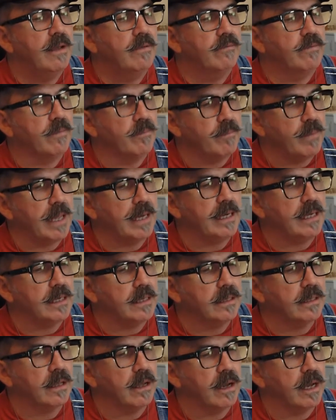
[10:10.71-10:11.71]
For many
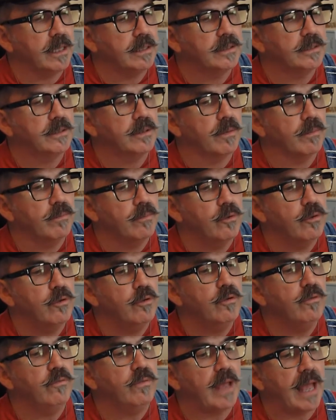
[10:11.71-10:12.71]
clients, the
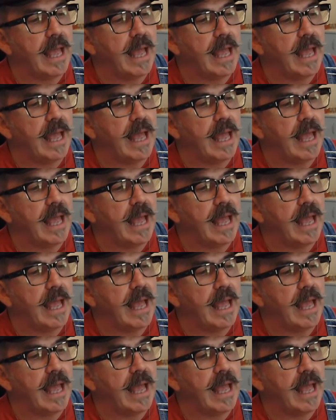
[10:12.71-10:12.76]
move